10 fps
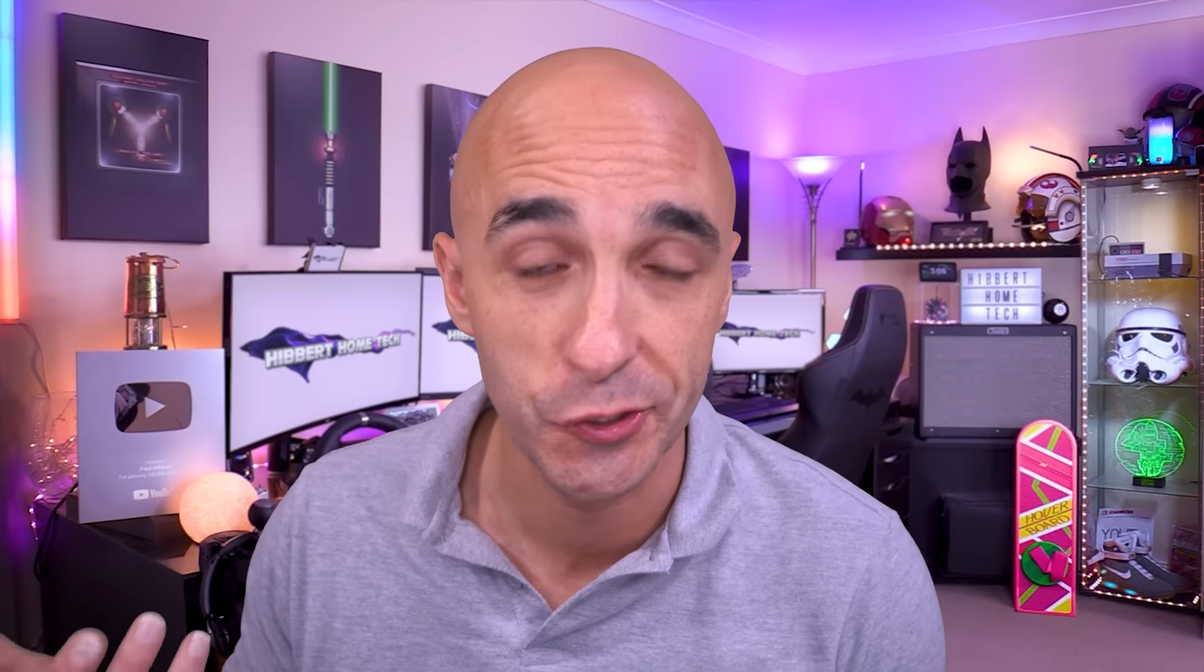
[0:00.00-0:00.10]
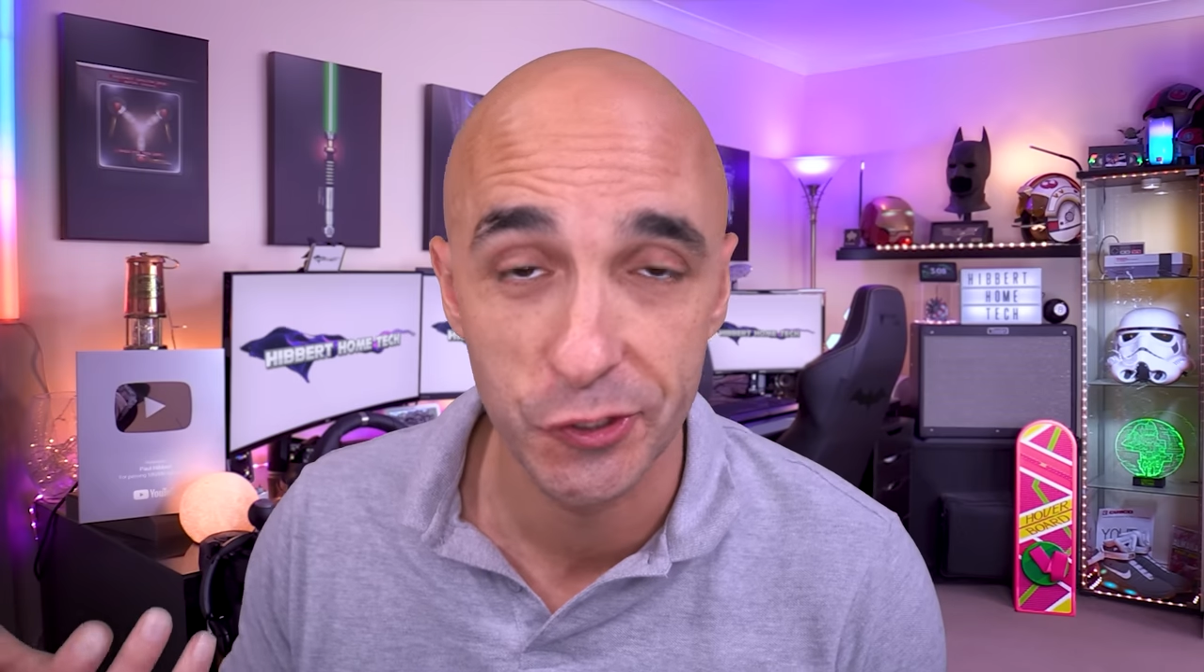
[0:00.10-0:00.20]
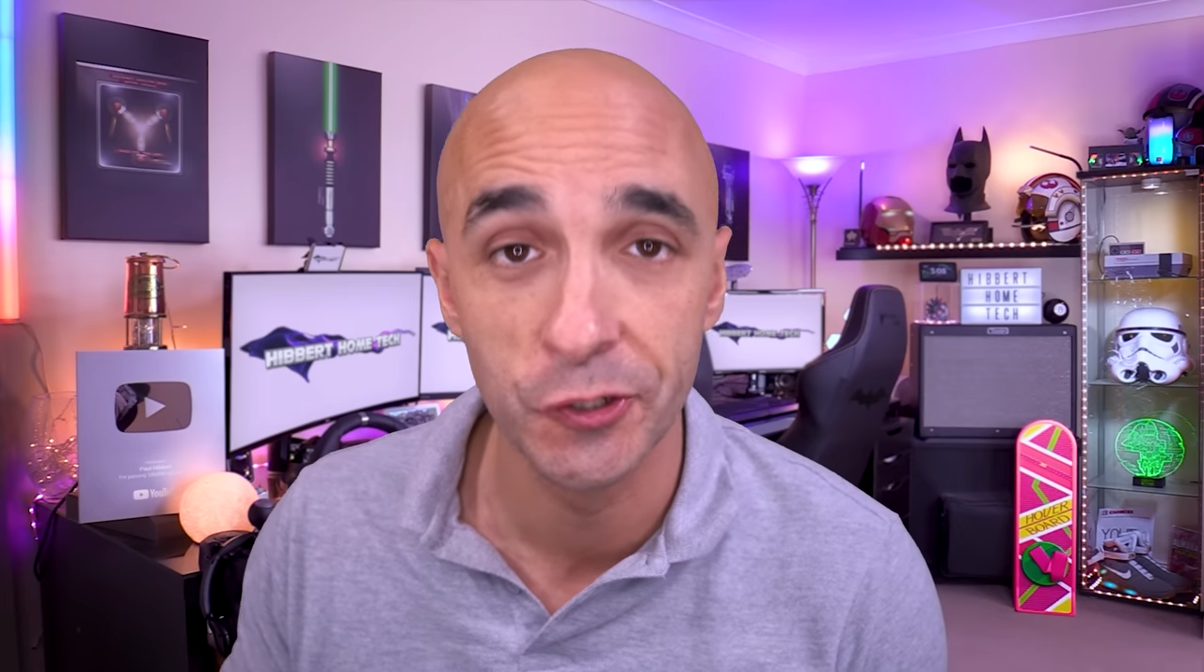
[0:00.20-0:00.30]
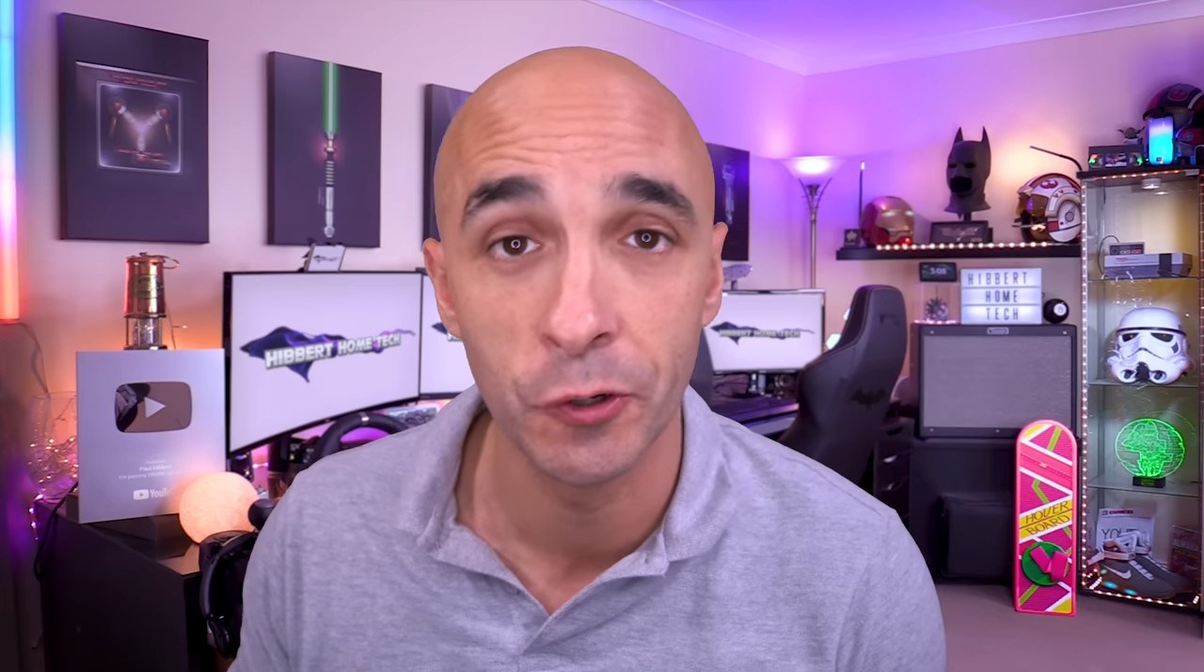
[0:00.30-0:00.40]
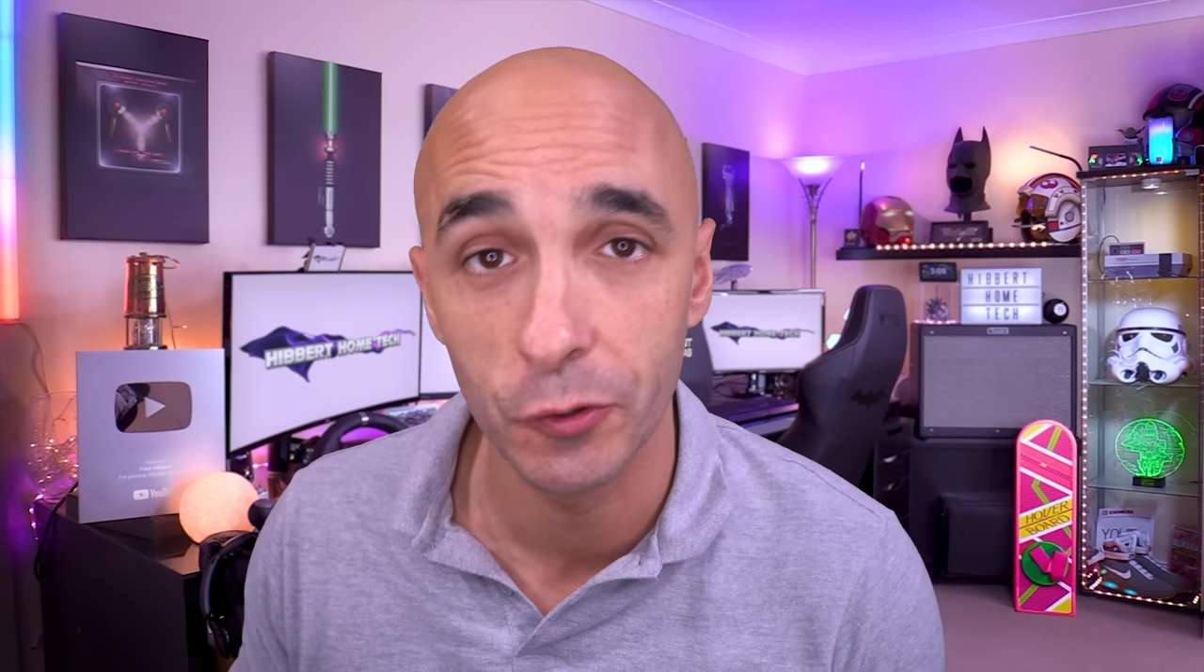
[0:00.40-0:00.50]

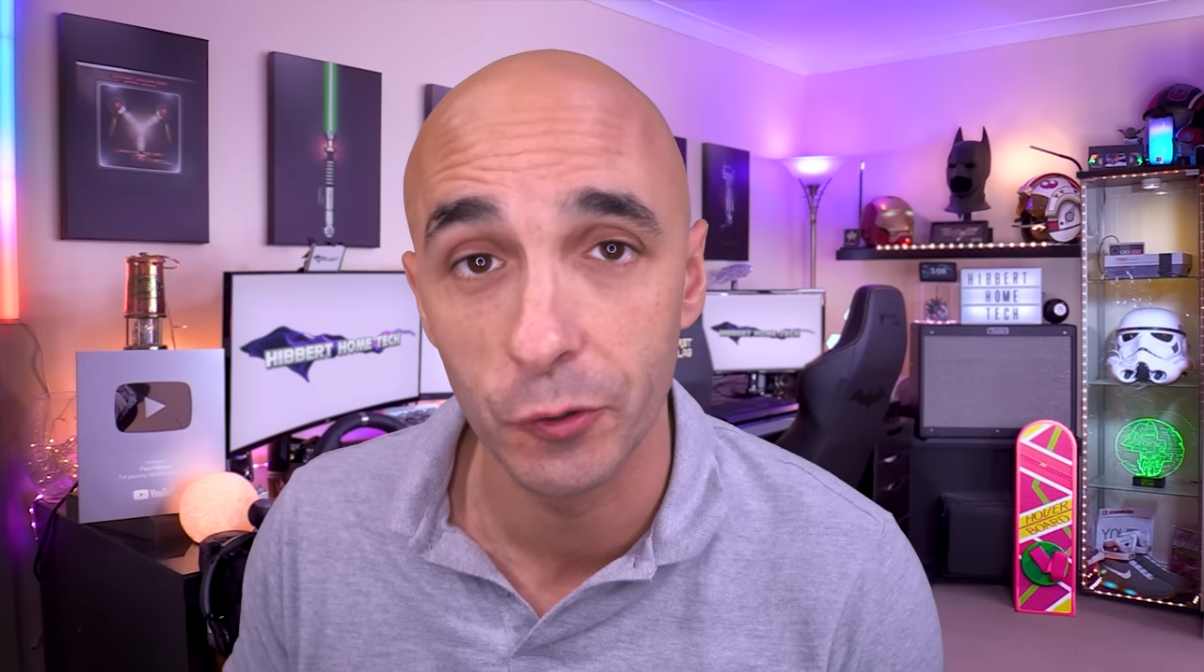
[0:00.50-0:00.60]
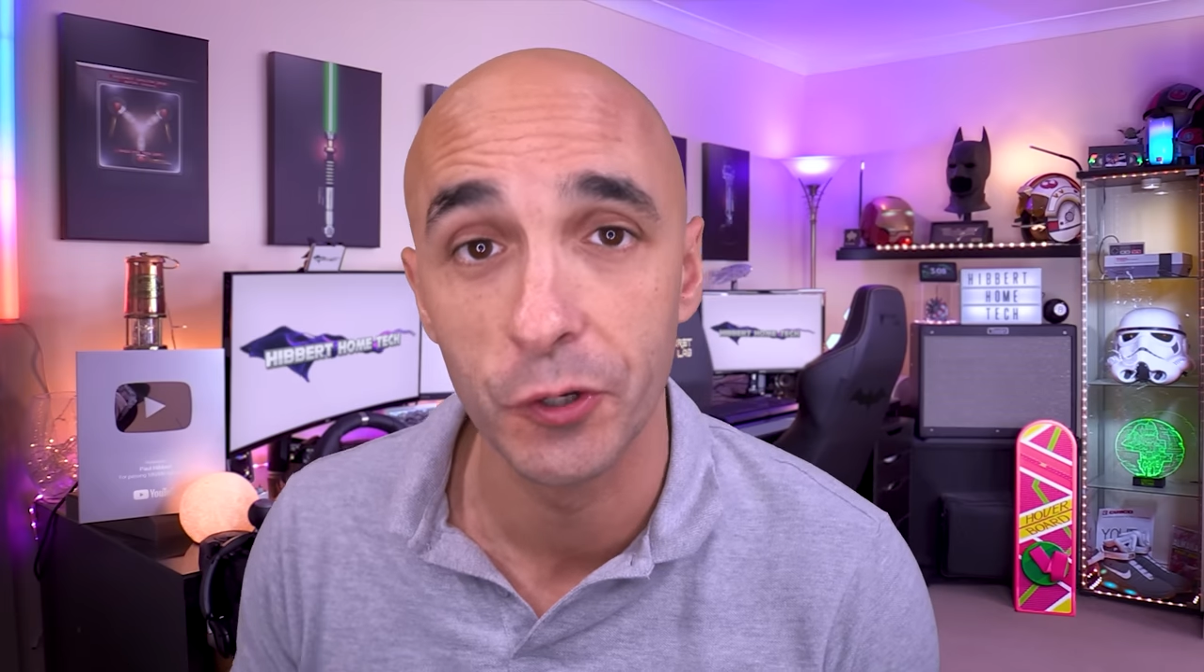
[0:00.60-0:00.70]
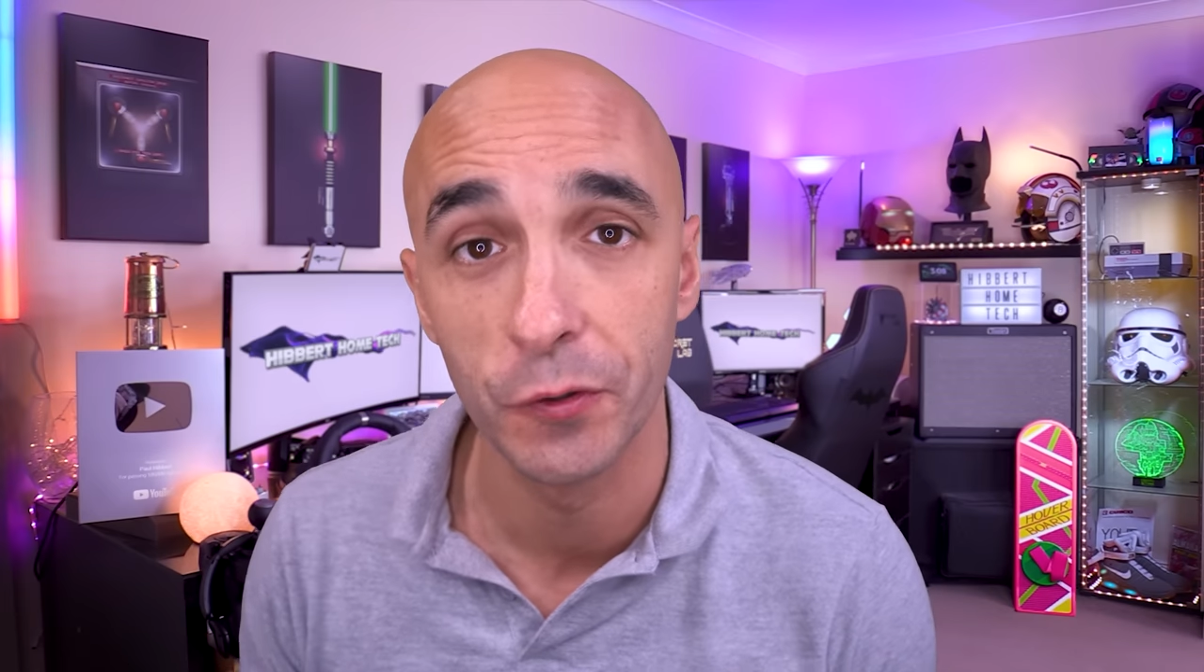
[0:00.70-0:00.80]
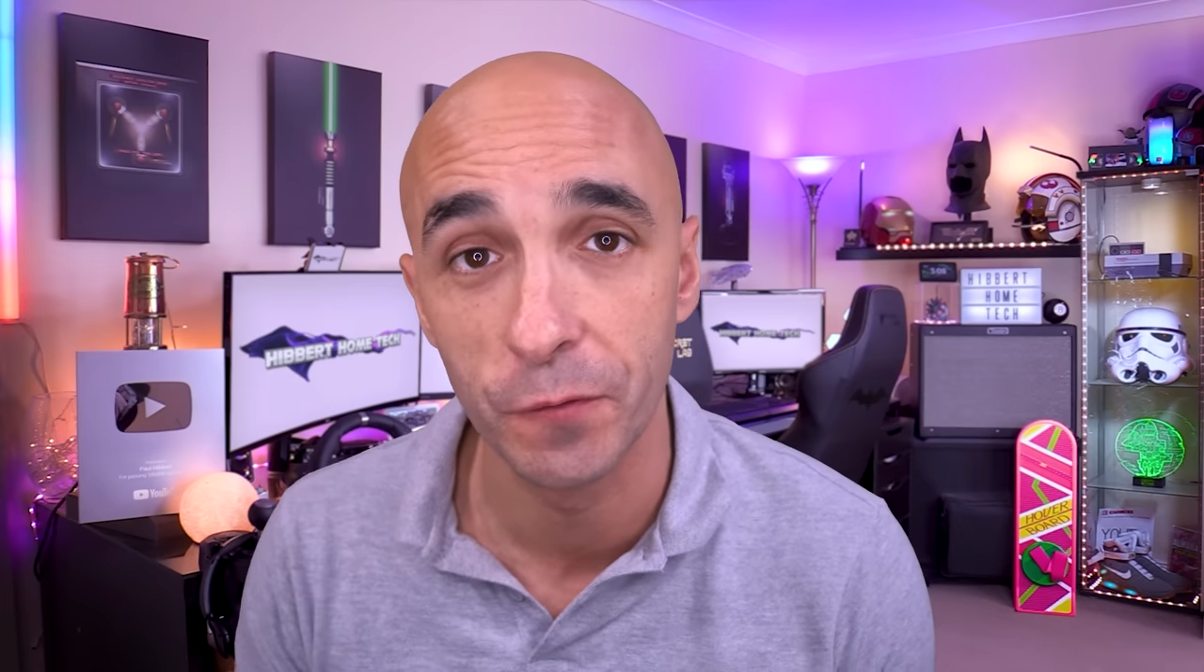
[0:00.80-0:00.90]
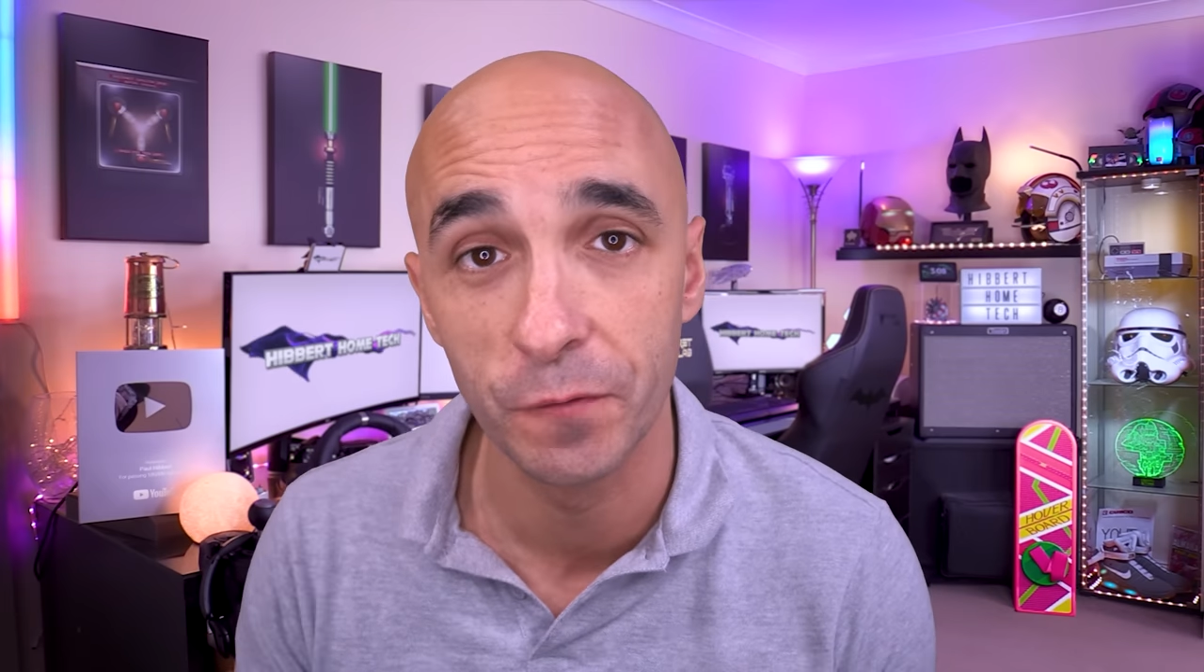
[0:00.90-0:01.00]
to not look at the